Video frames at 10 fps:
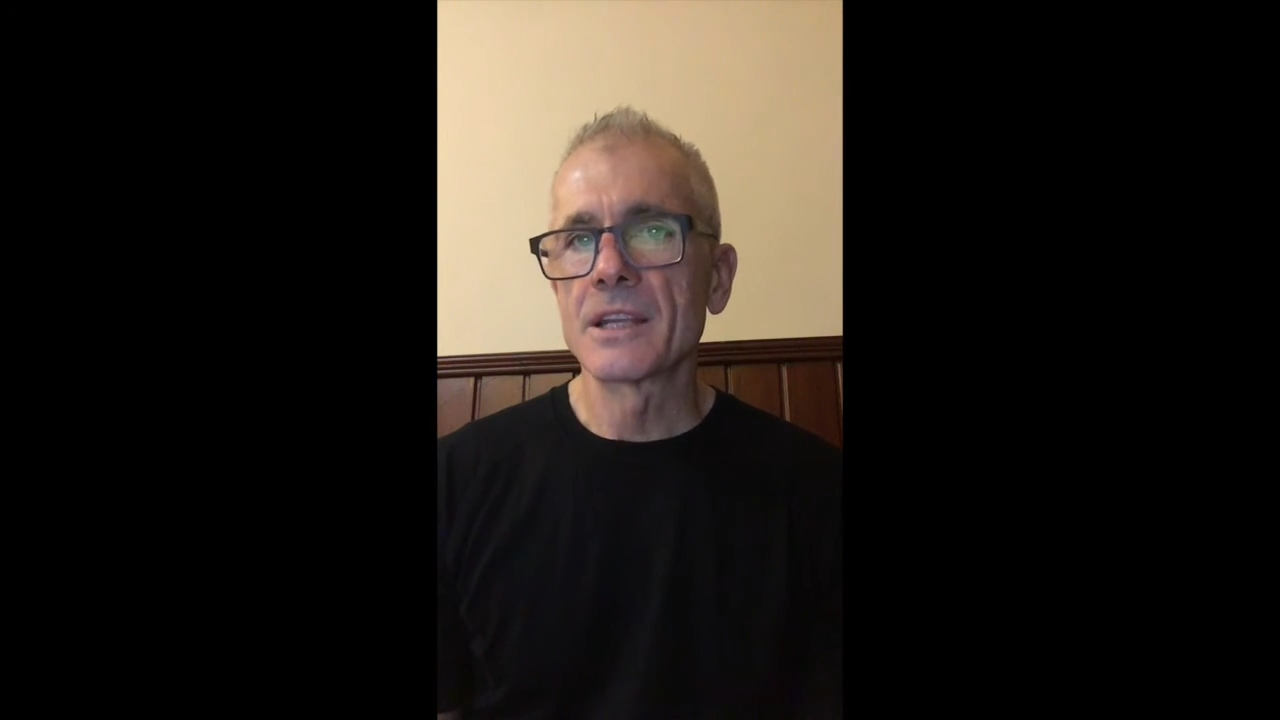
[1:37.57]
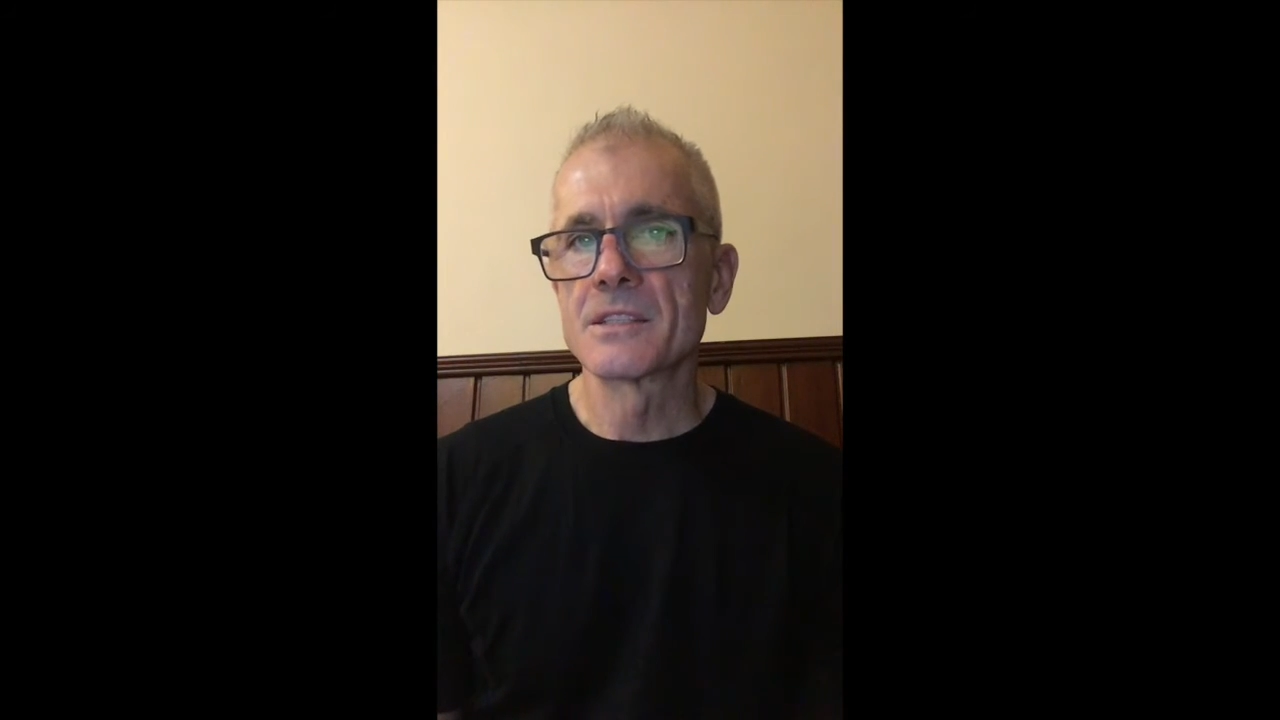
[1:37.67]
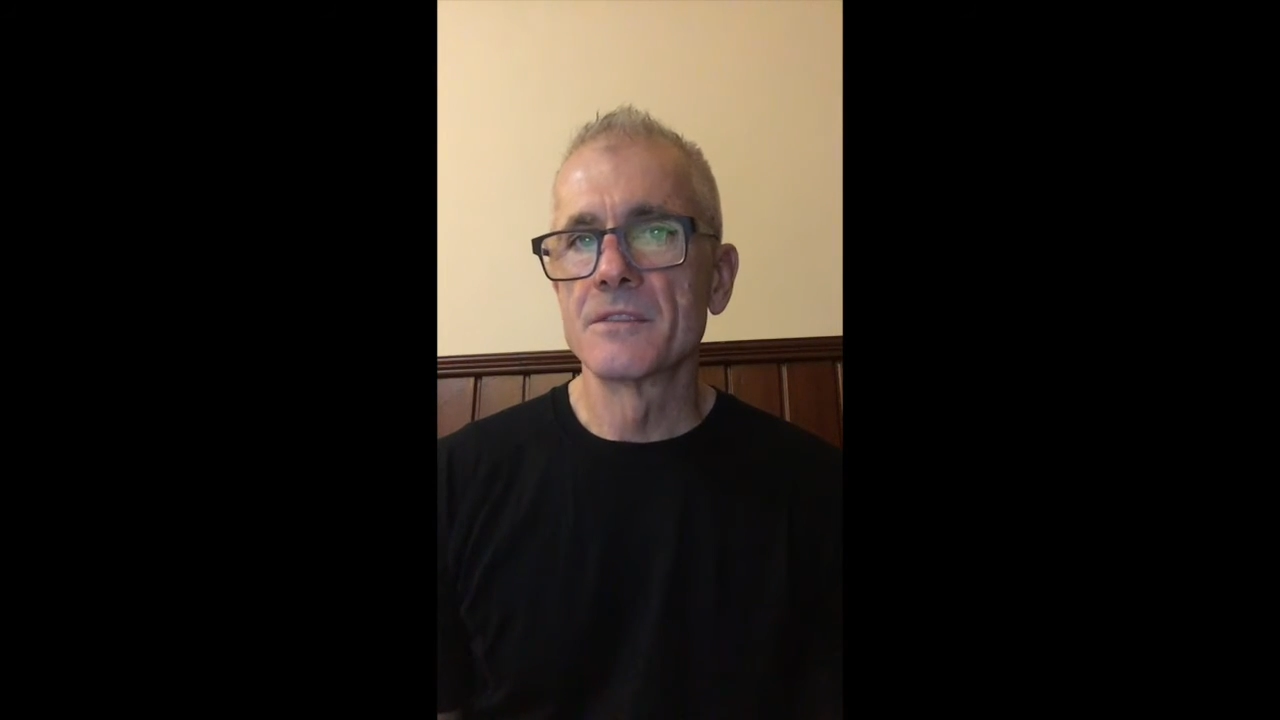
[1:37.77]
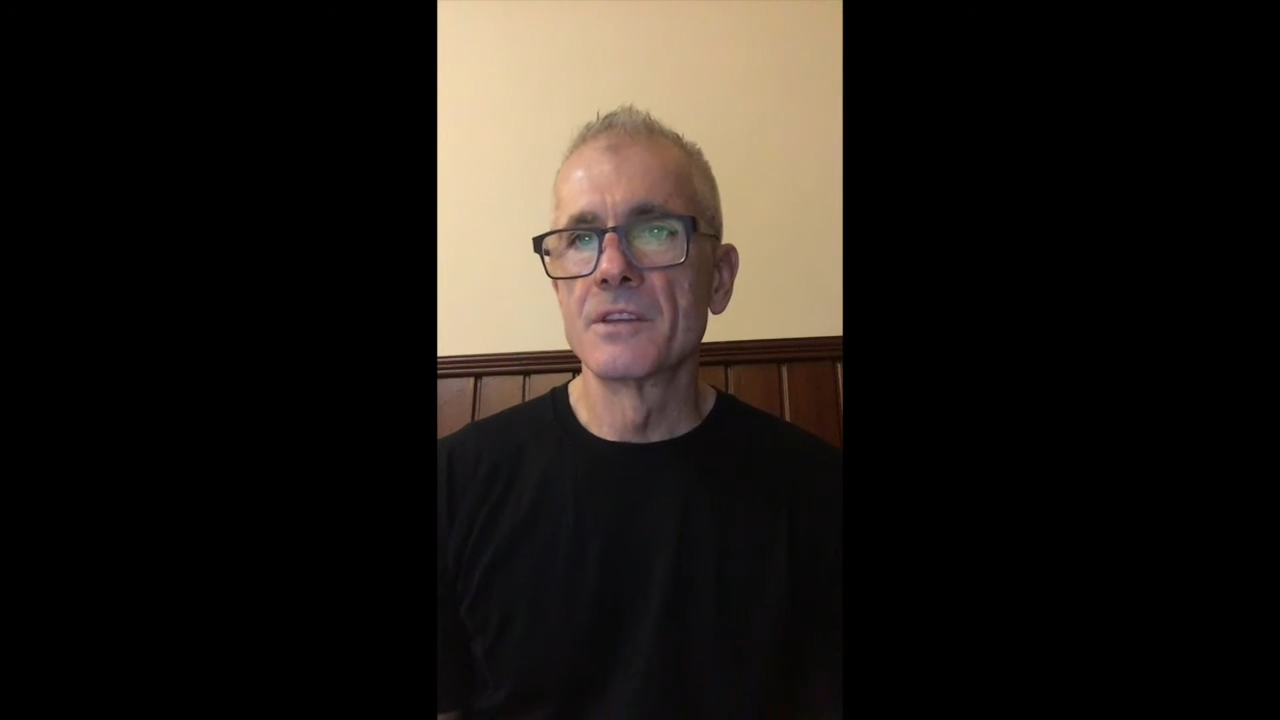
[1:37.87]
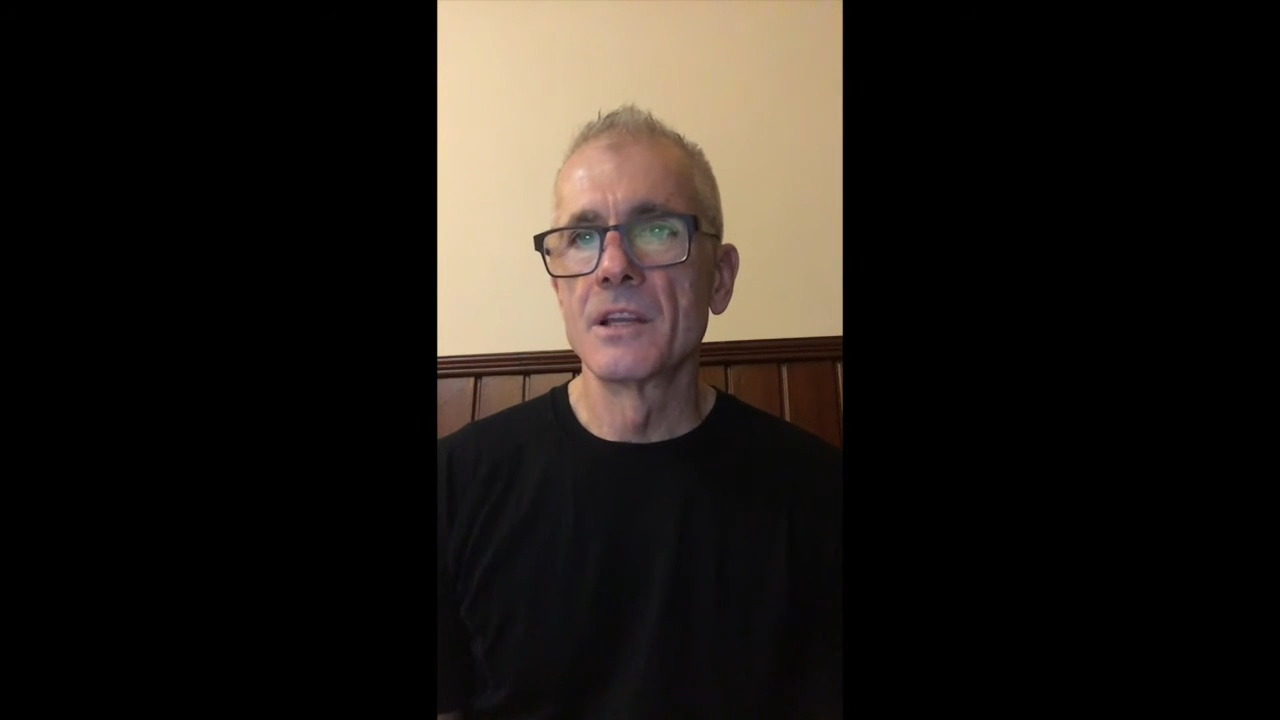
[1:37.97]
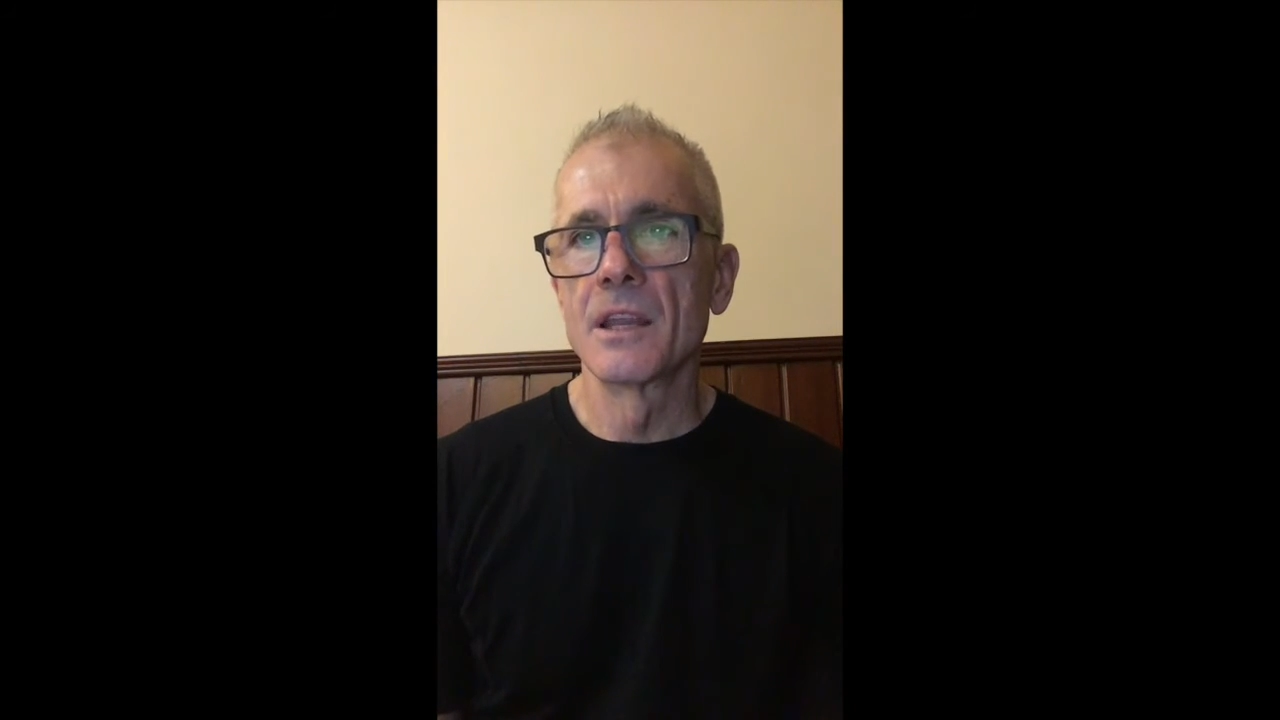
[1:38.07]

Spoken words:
activity